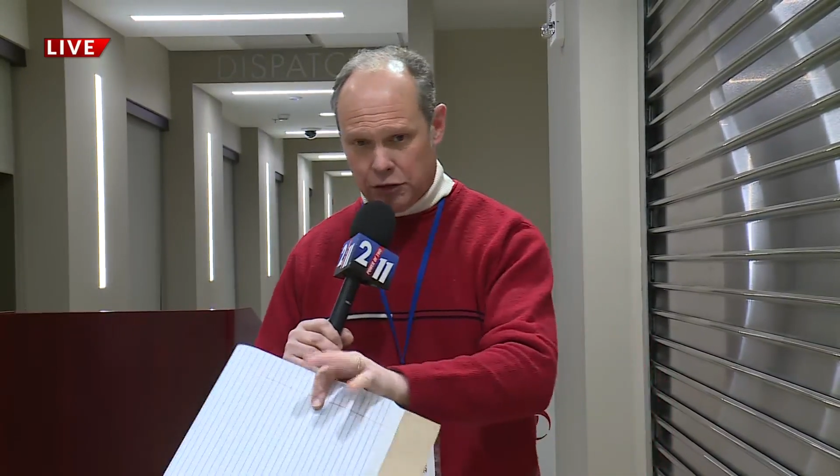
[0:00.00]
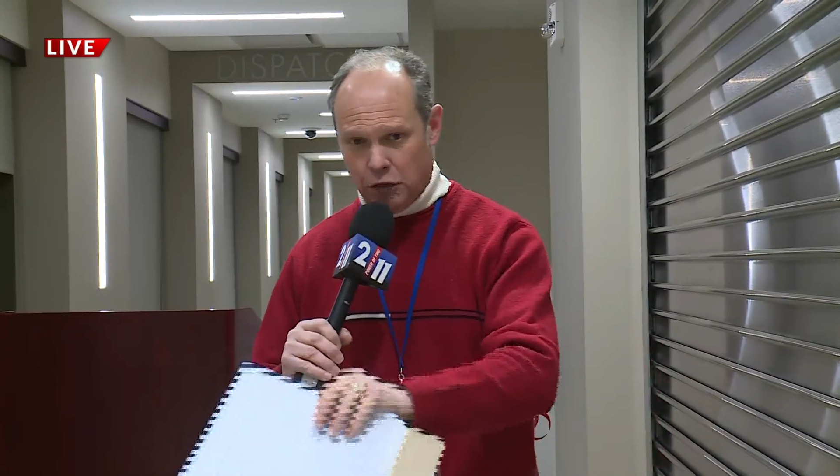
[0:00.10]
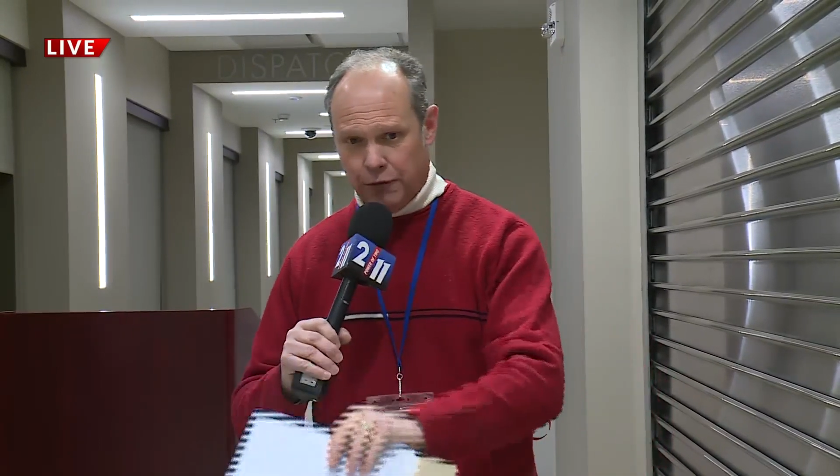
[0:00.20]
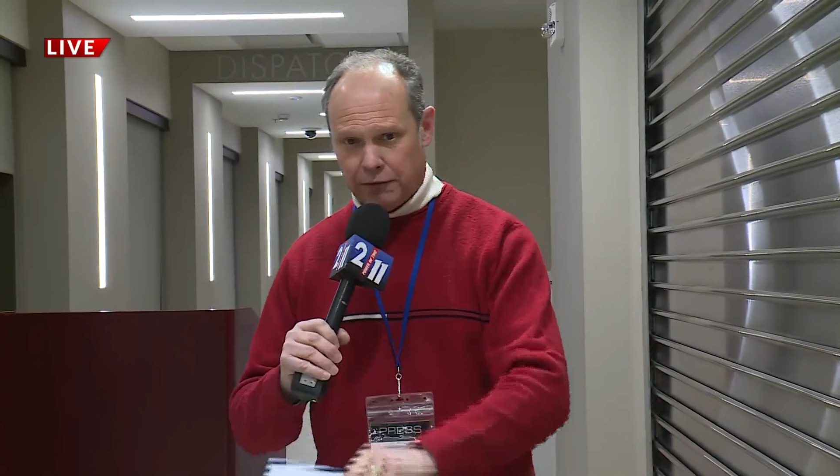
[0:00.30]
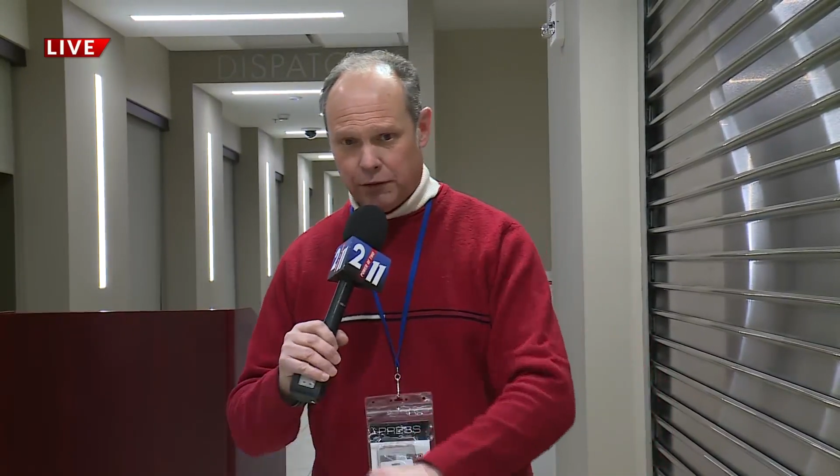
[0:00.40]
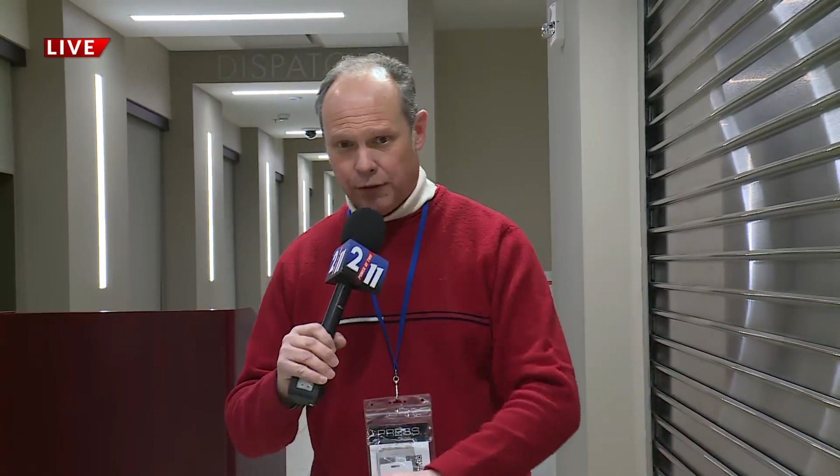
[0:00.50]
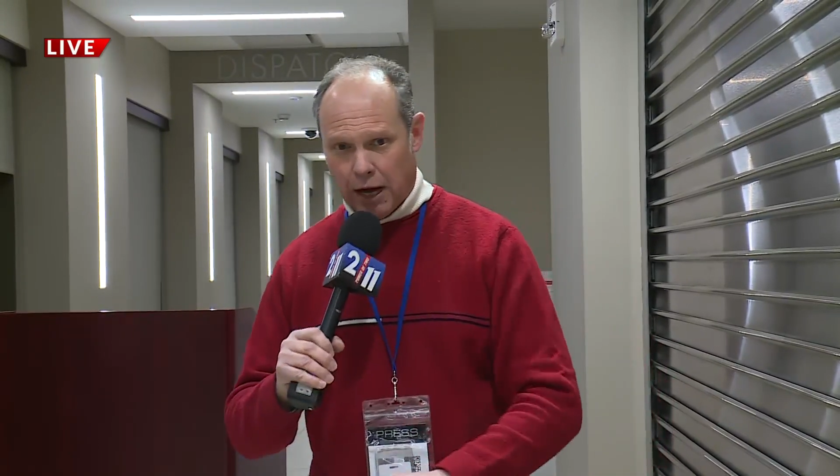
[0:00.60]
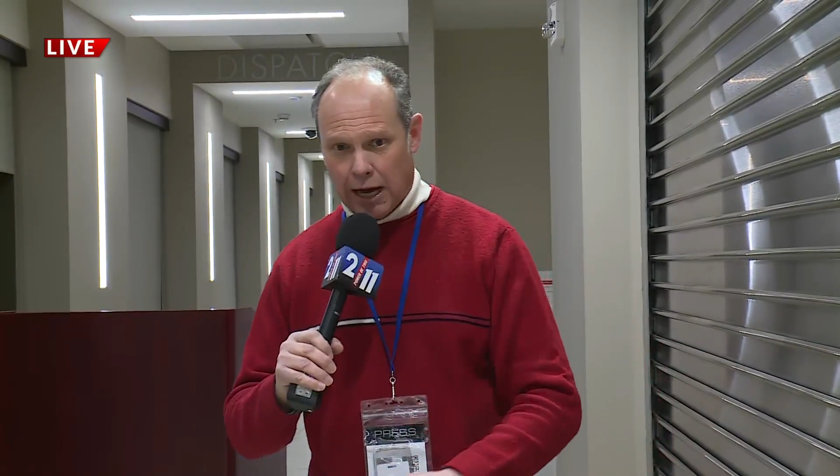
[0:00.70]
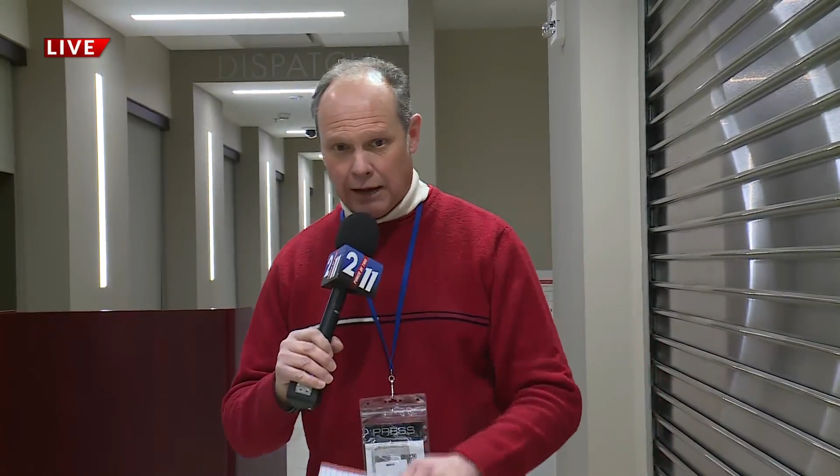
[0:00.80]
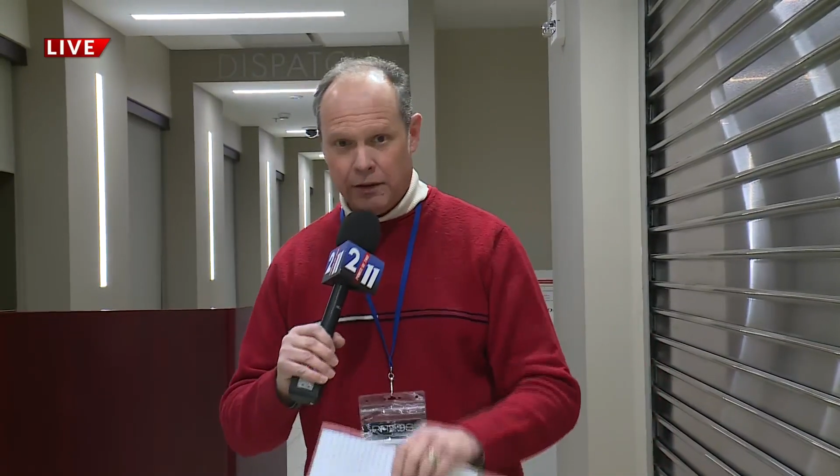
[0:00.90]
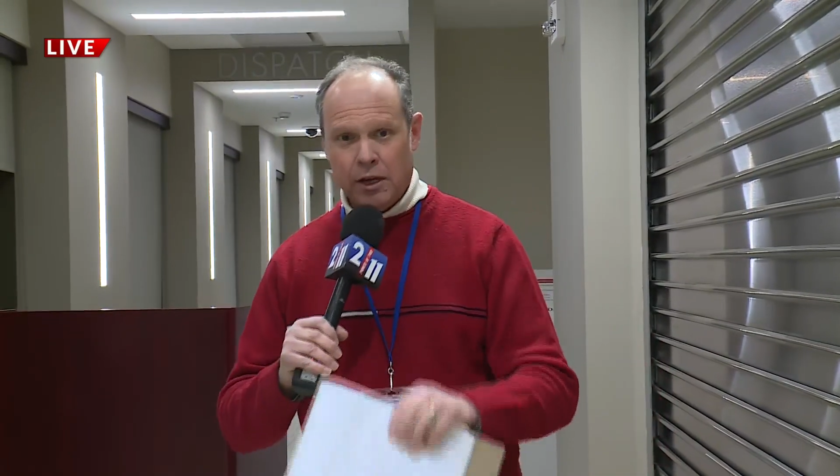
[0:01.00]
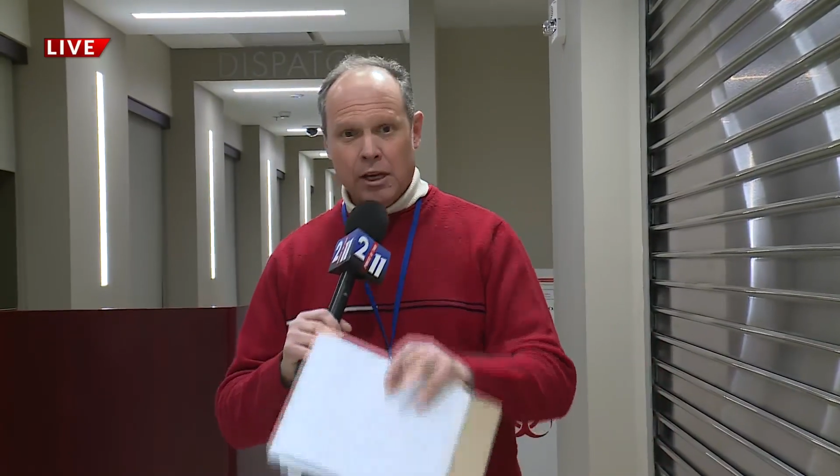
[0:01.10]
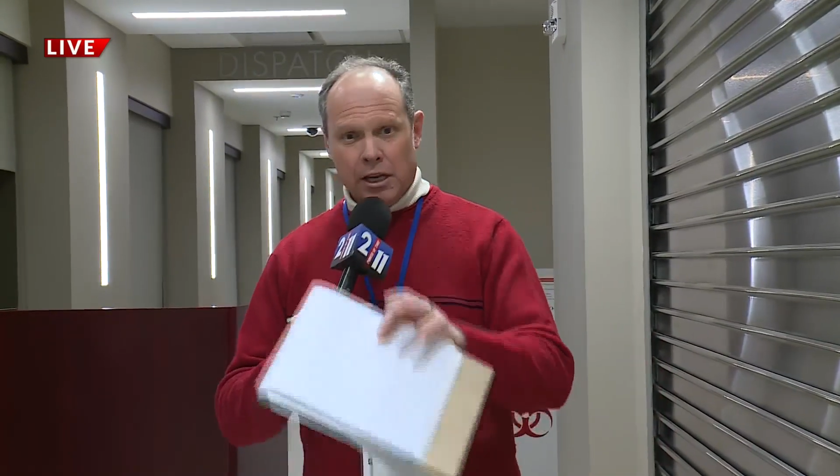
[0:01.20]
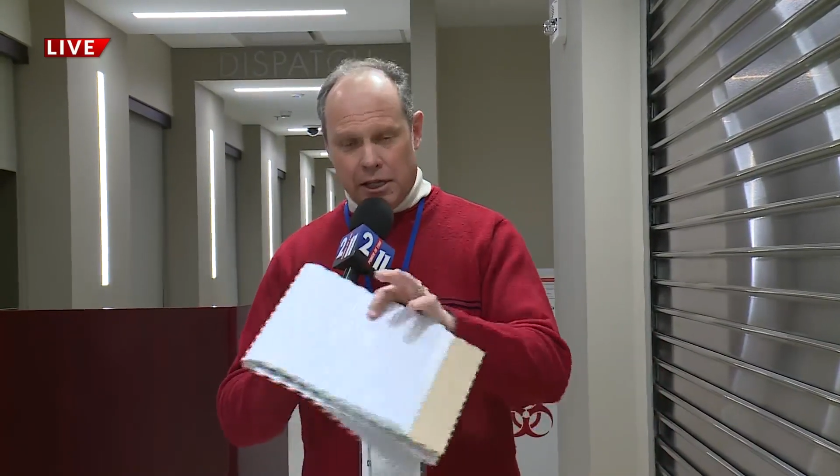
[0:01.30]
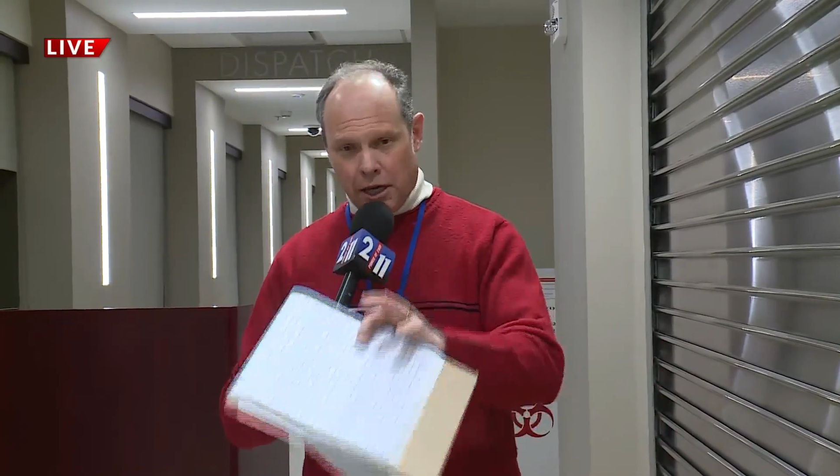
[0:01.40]

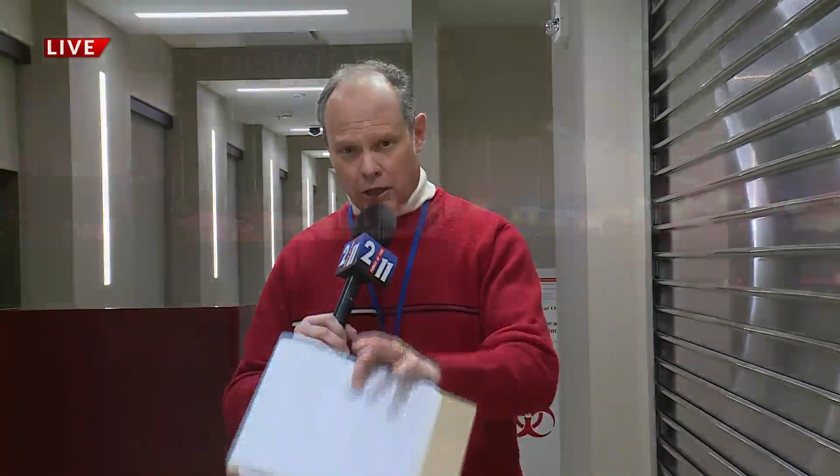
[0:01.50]
255. He